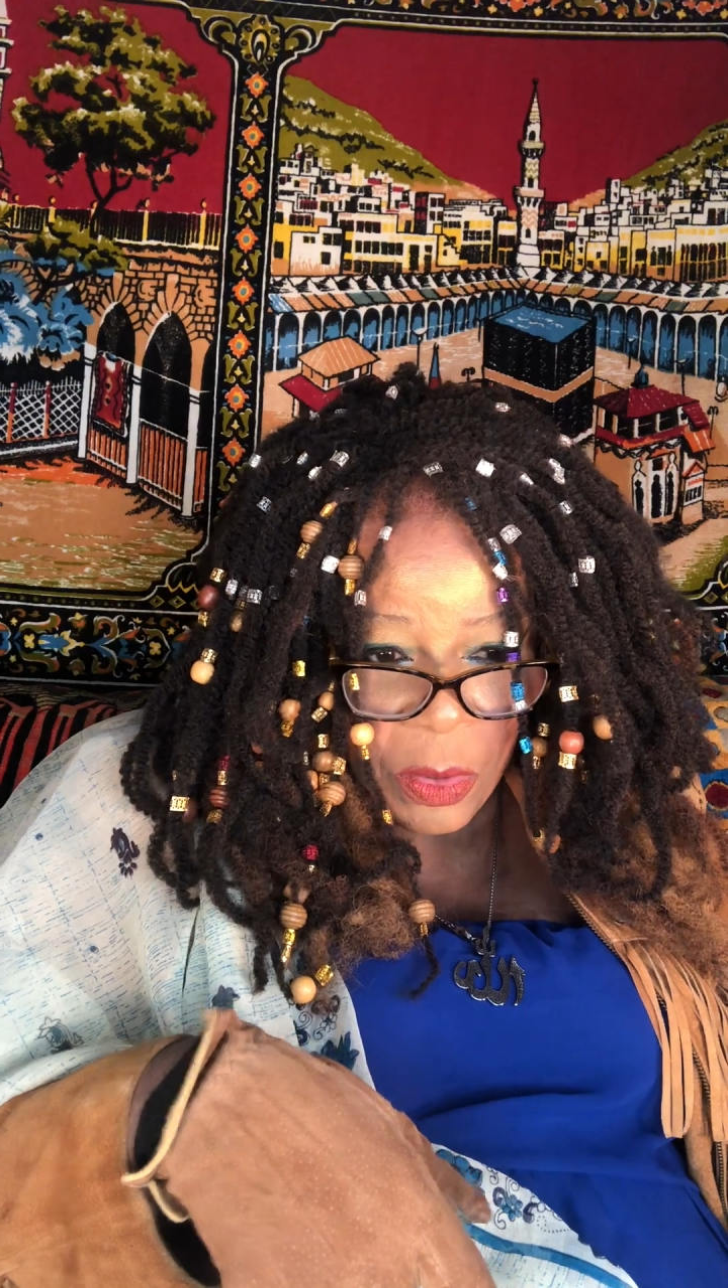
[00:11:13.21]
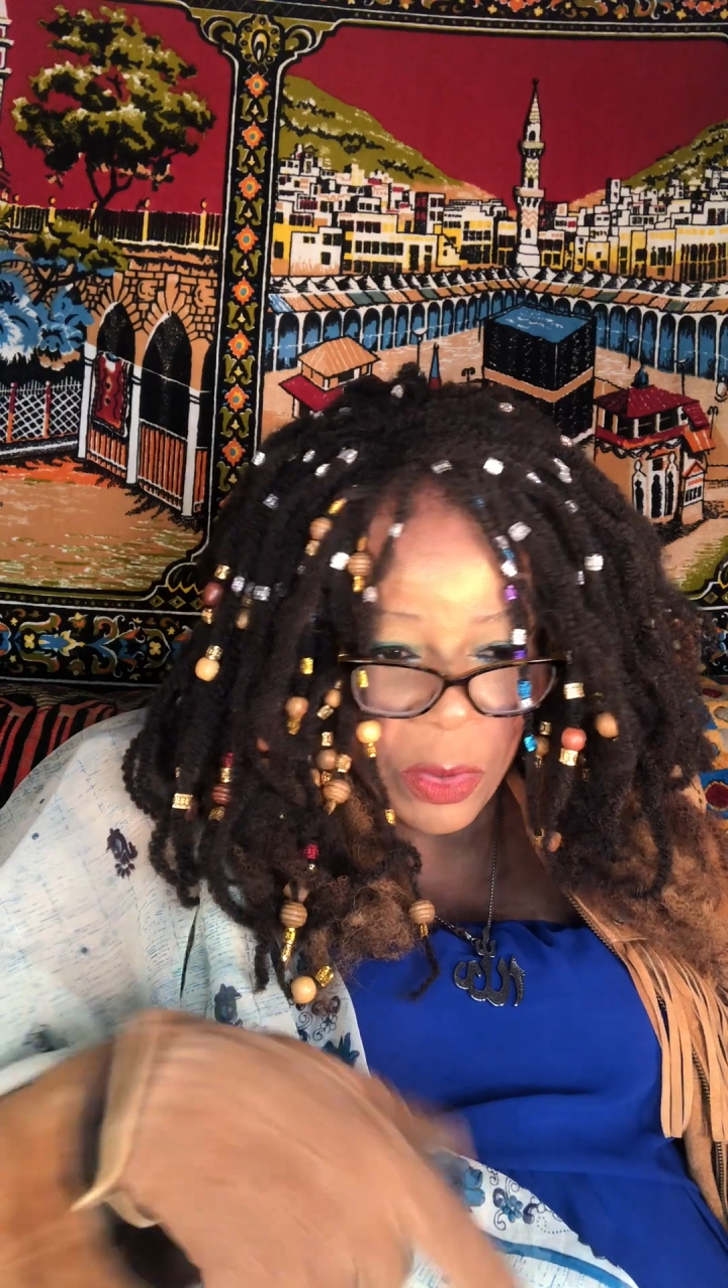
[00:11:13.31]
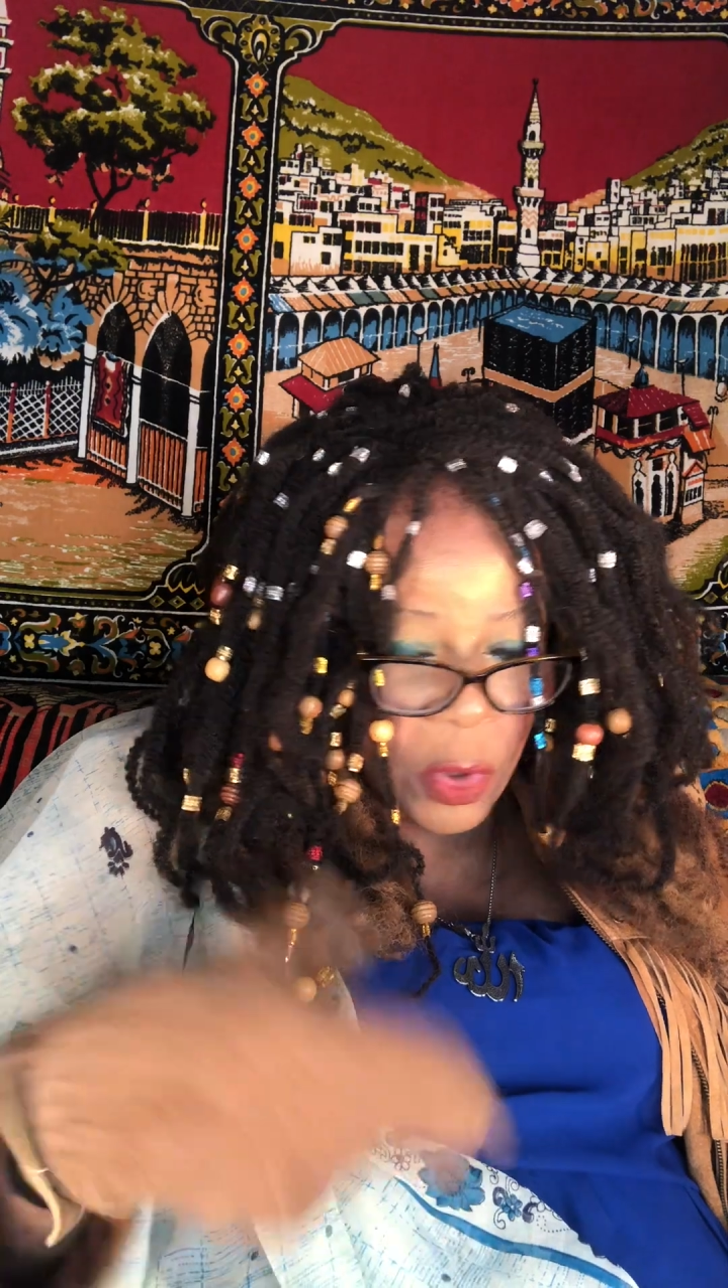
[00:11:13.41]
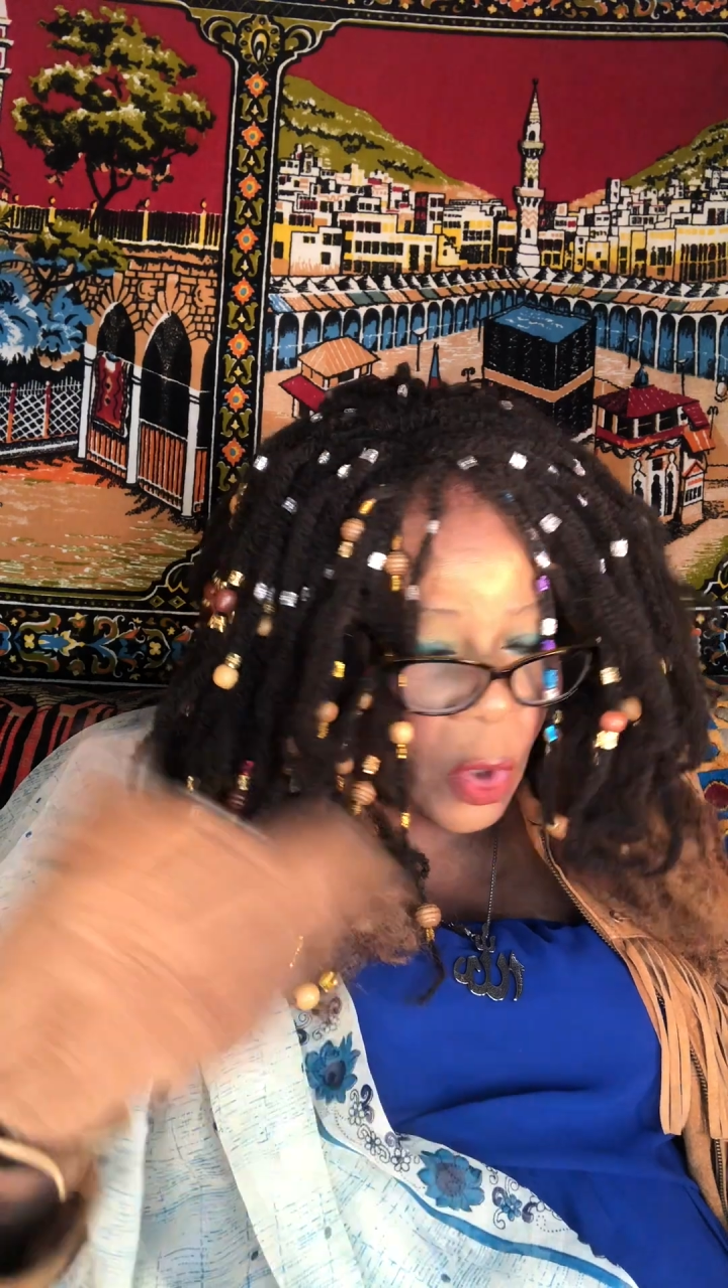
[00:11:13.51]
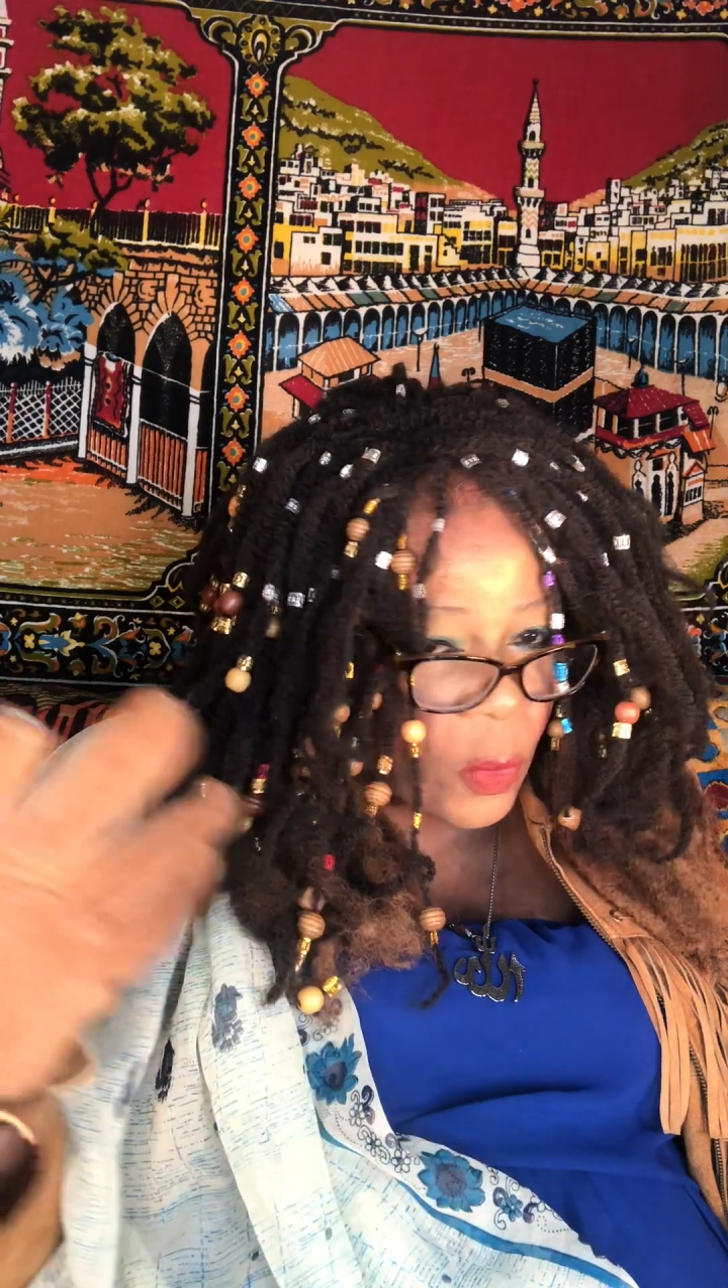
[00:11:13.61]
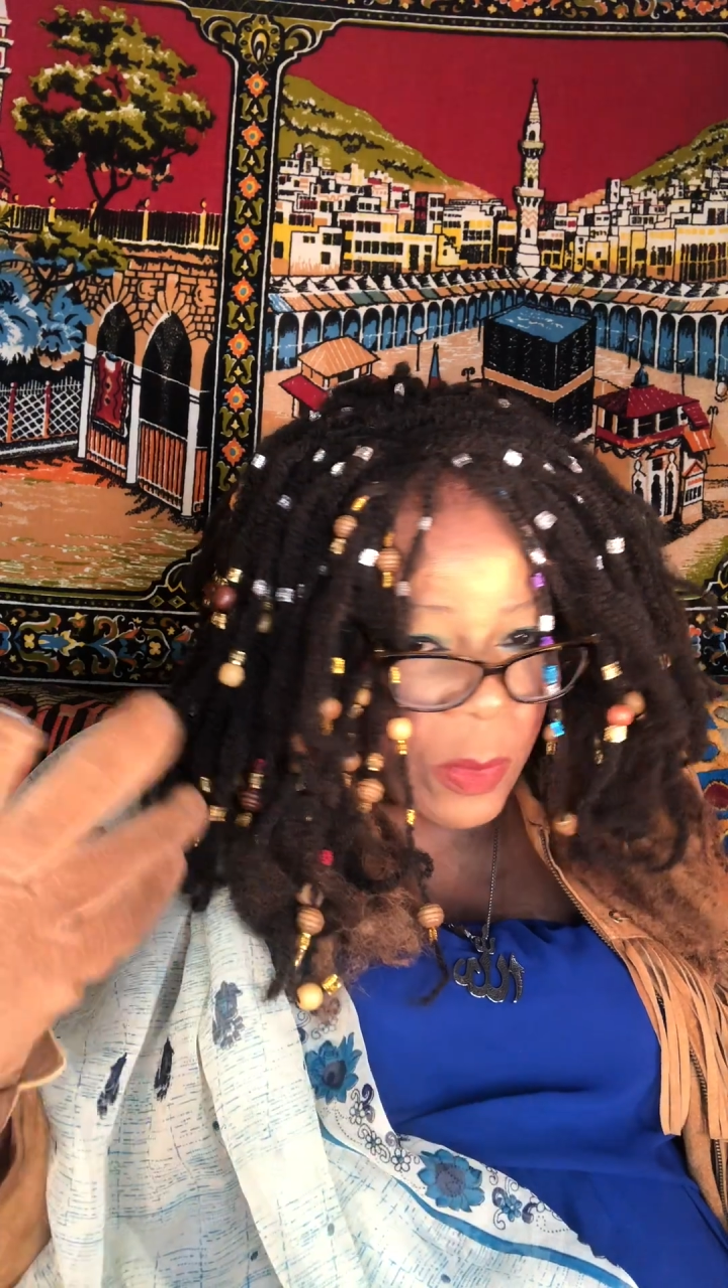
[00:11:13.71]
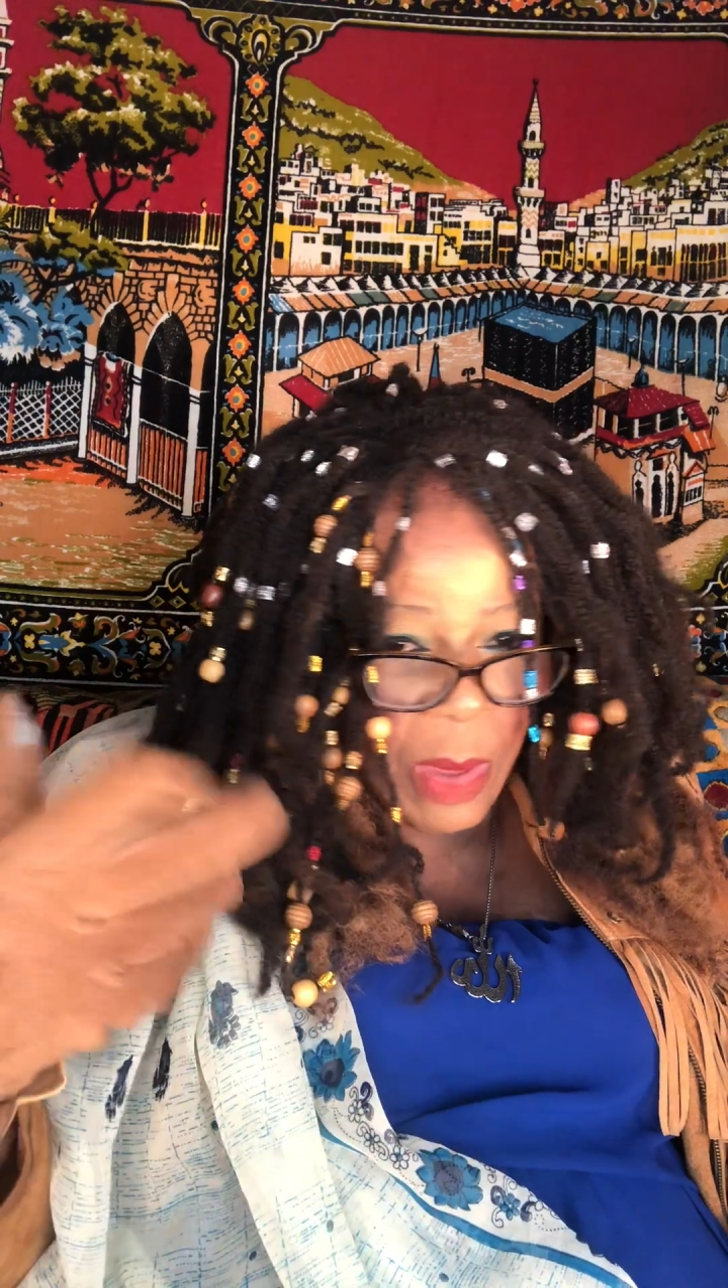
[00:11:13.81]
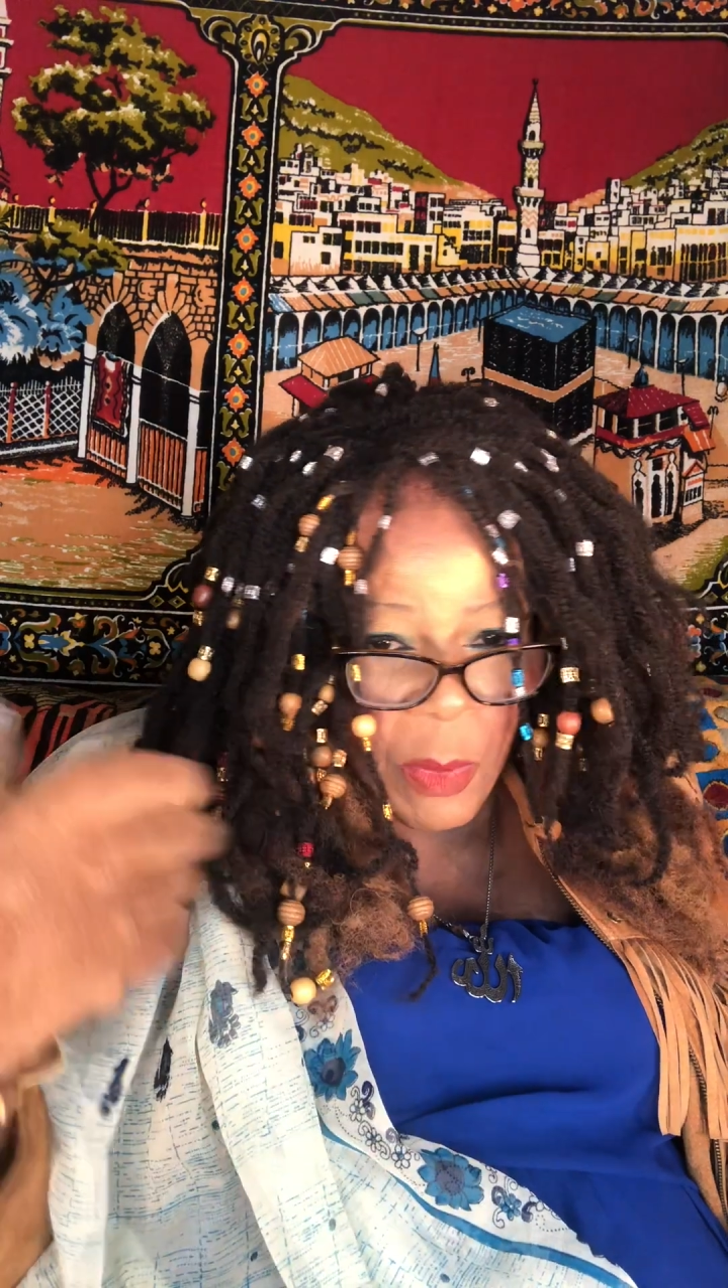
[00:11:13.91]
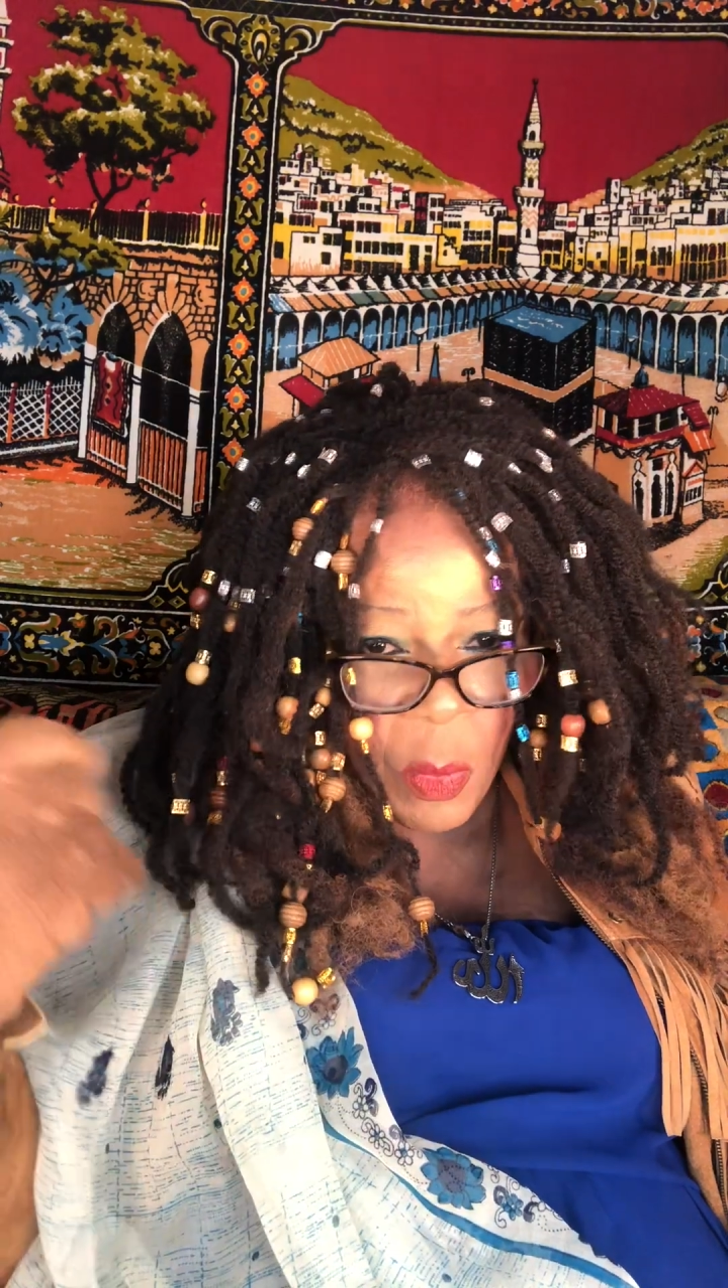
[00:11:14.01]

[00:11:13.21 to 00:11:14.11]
you don't remember